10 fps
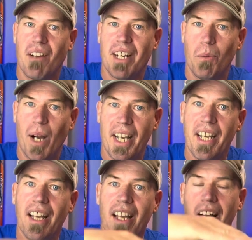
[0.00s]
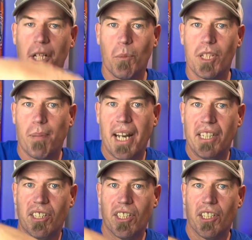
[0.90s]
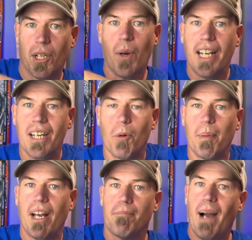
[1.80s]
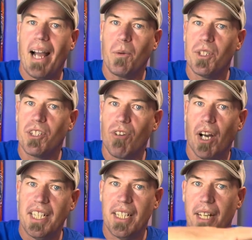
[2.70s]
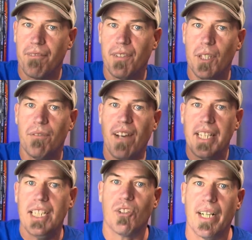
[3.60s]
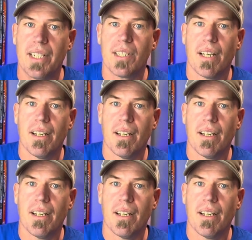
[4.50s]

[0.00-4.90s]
anyway, and I was planning to do a little bit of backwards riding and a few fakey tricks.